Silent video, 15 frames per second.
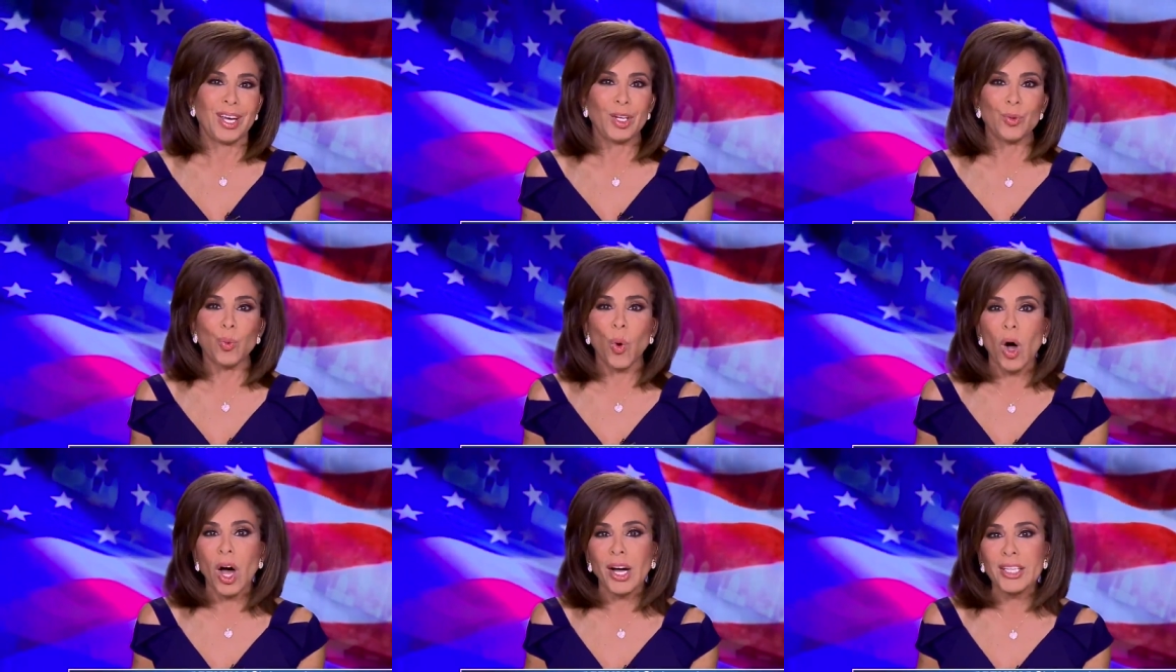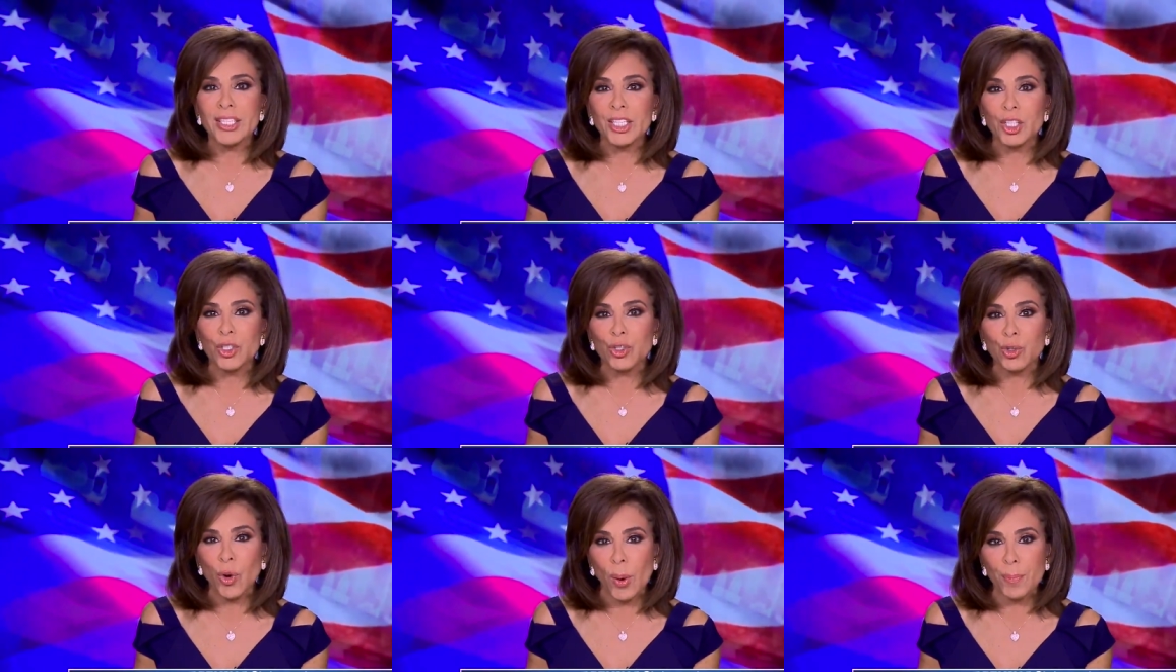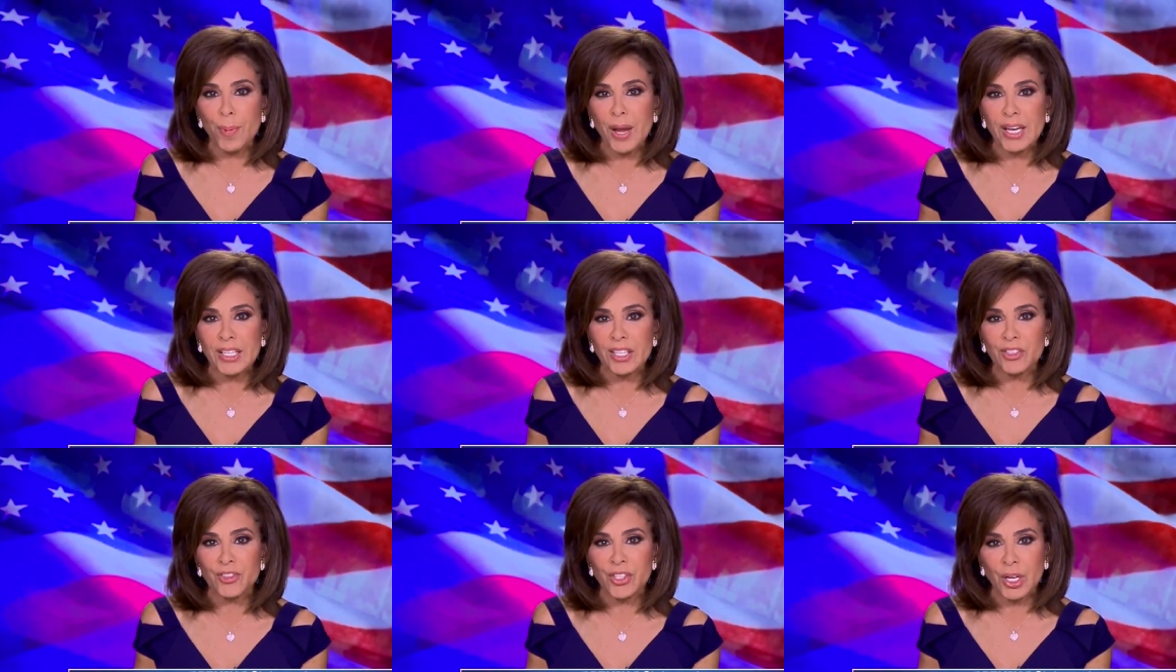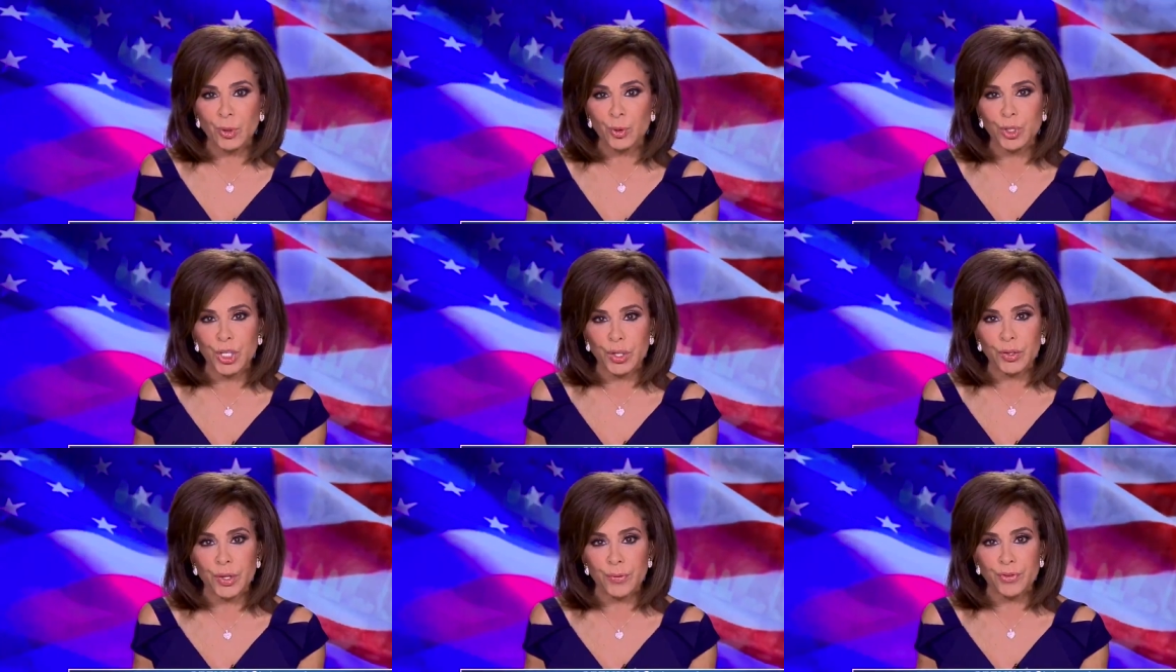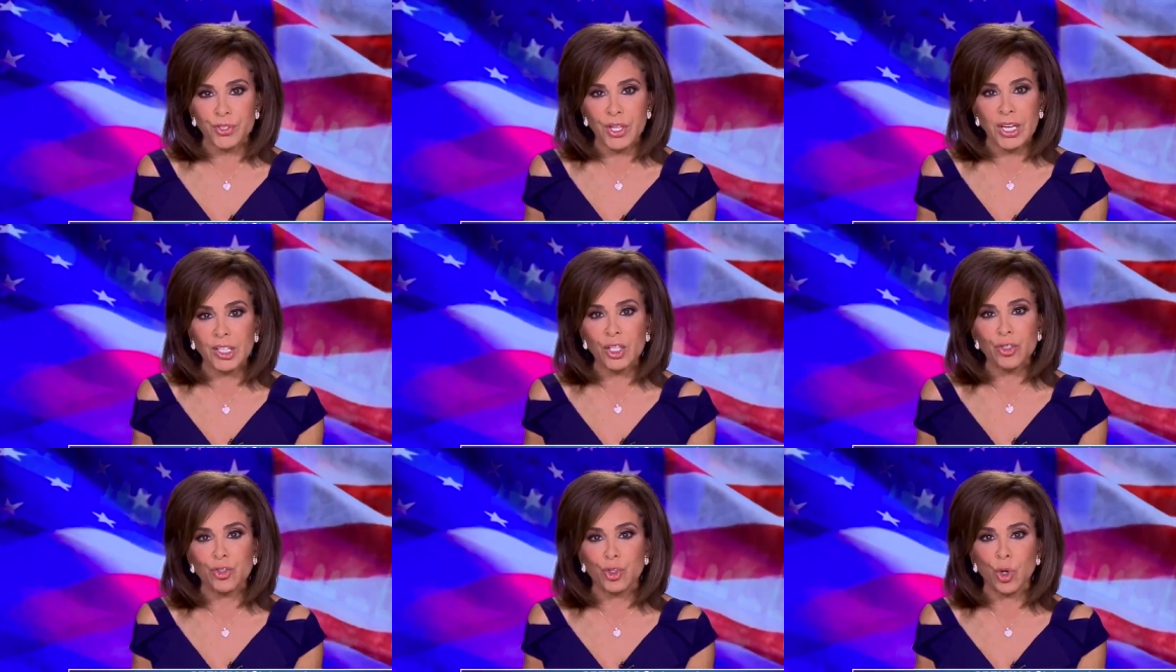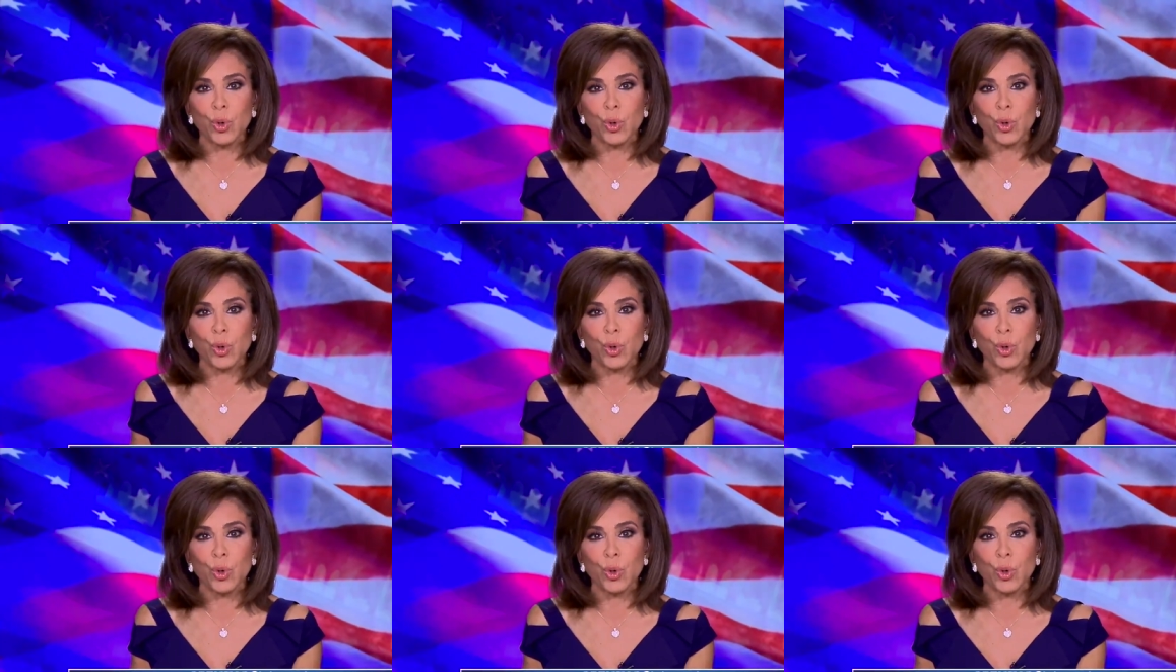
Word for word: And why did a Trump hating Secretary of State in